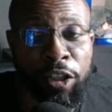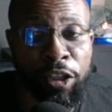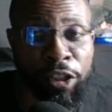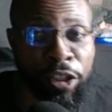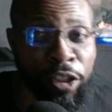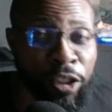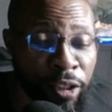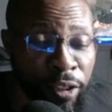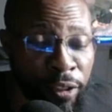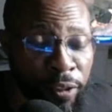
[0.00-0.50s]

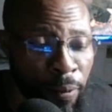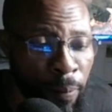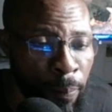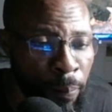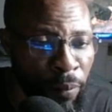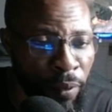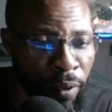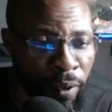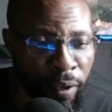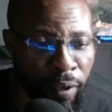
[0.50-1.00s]
good
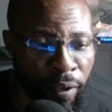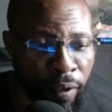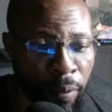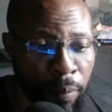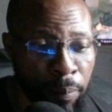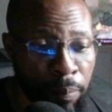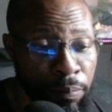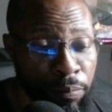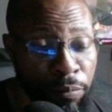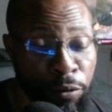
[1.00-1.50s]

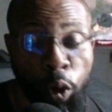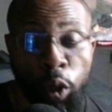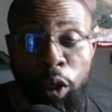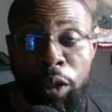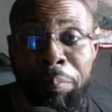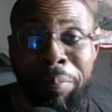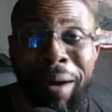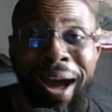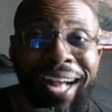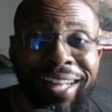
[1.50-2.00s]
Dolly
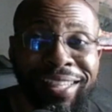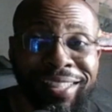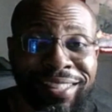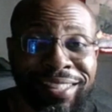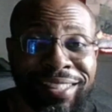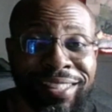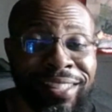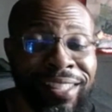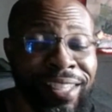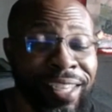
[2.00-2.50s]

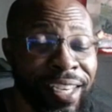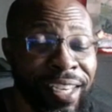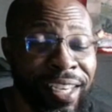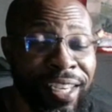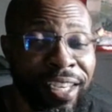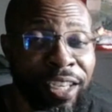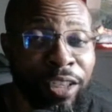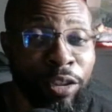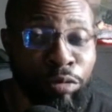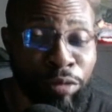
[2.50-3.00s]
Parton
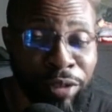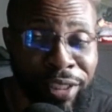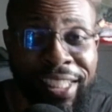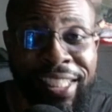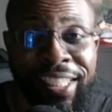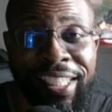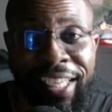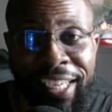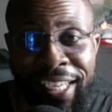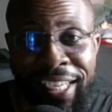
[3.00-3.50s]

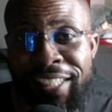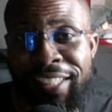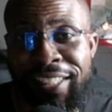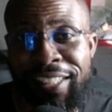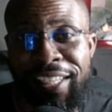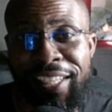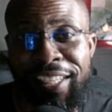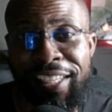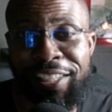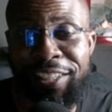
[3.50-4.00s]
really is.